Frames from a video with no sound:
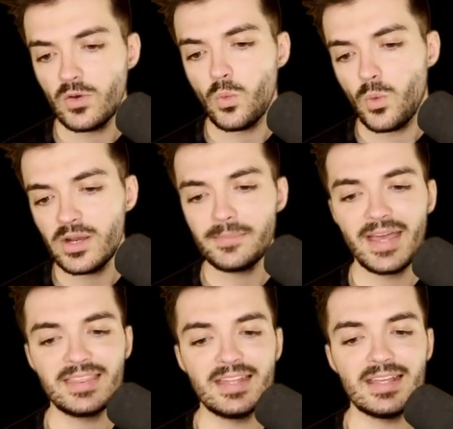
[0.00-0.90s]
one
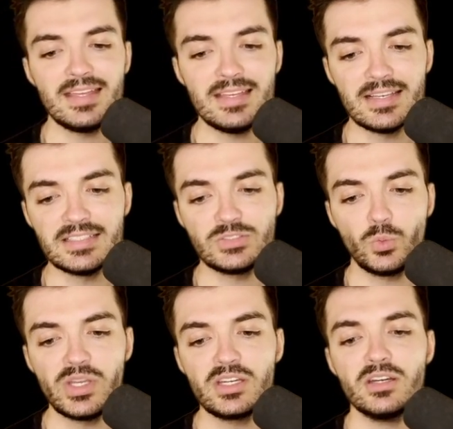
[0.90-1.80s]
method is
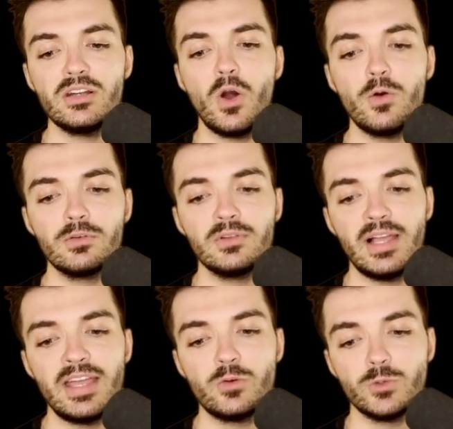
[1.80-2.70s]
we could
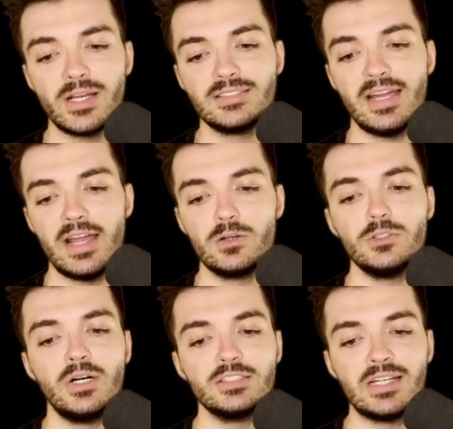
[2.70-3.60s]
overlay a rectangle
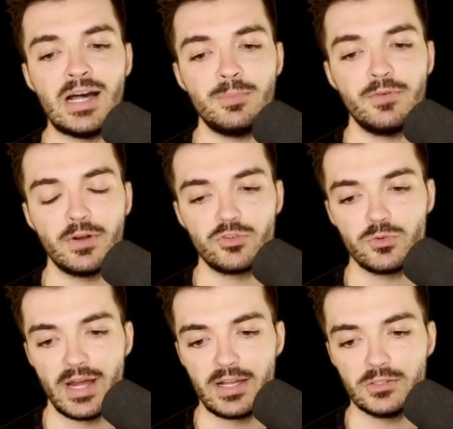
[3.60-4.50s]
on top of our
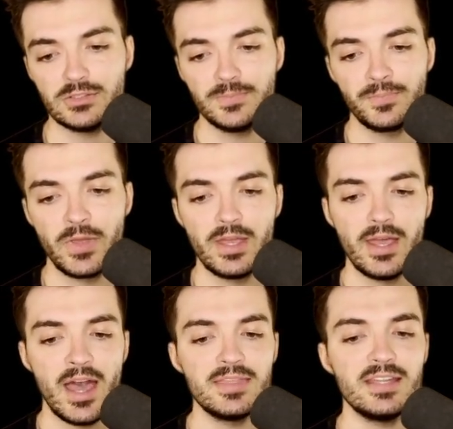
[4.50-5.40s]
triangle
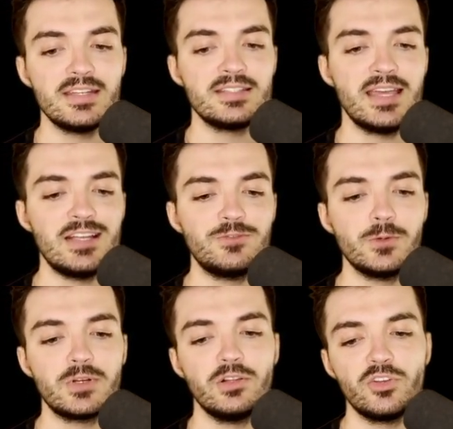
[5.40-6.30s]
and then detect for
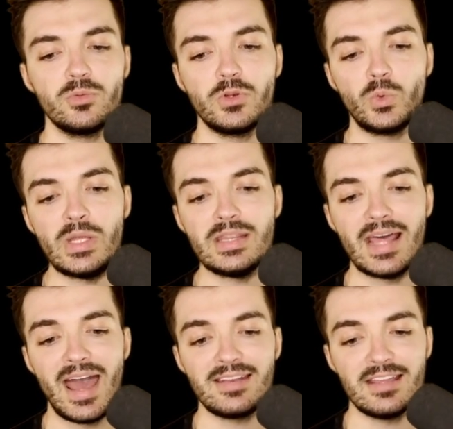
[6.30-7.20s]
a collision between
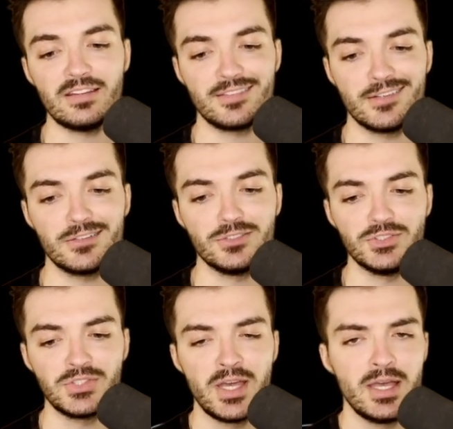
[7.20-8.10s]
that and the
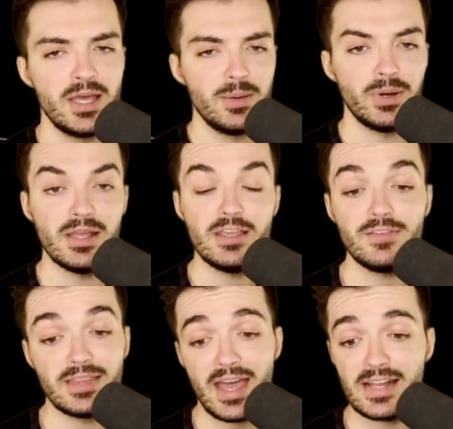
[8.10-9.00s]
circles. But
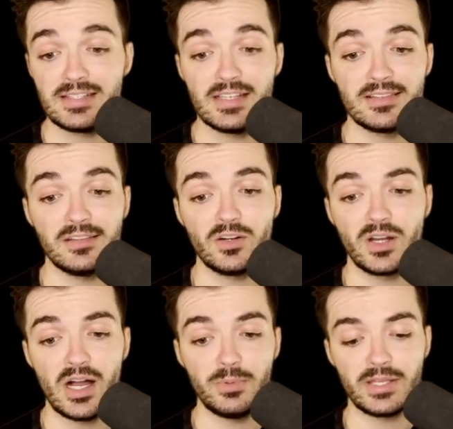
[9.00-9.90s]
even that gets a little
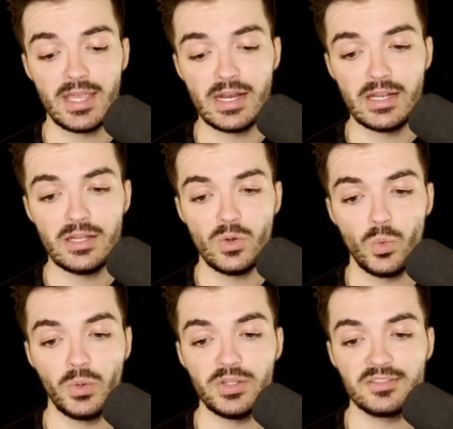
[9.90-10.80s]
complicated
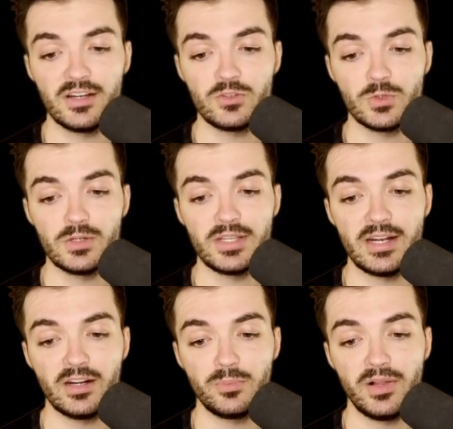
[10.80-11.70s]
when we start rotating
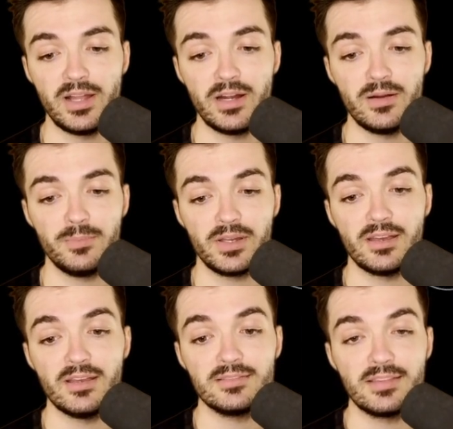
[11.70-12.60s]
our player
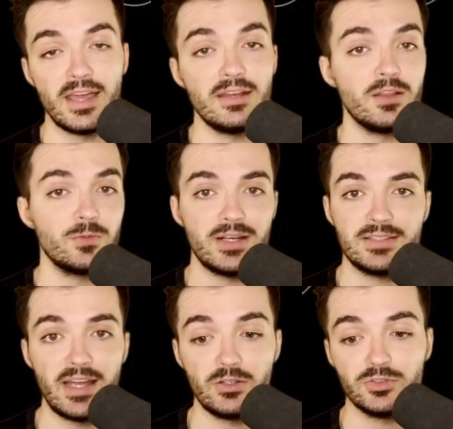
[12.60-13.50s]
because then the
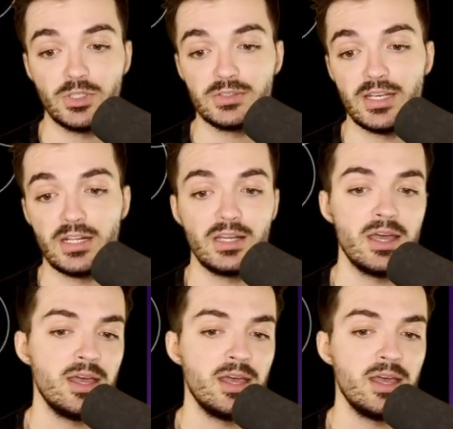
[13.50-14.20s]
rectangle's rotating.